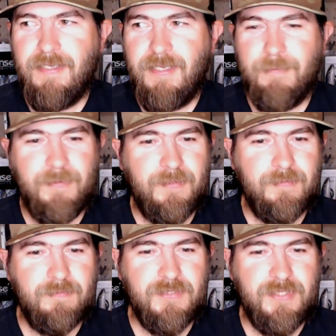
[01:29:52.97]
I mean,
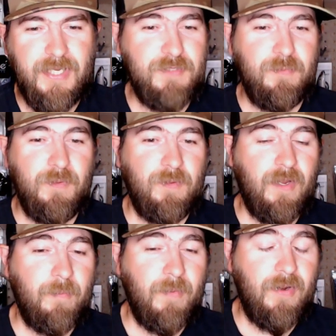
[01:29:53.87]
Skeet's won a
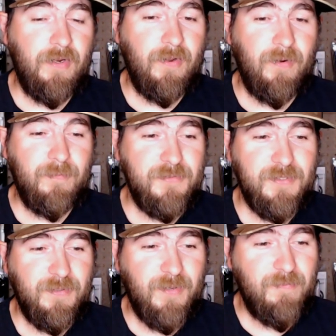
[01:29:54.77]
lot of money on them,
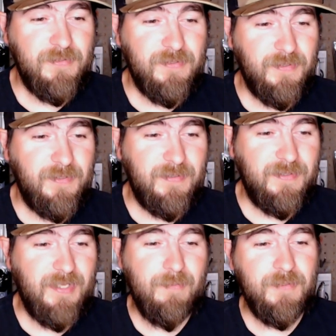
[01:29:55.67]
so obviously
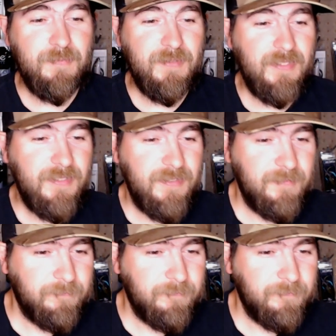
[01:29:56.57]
they must be decent.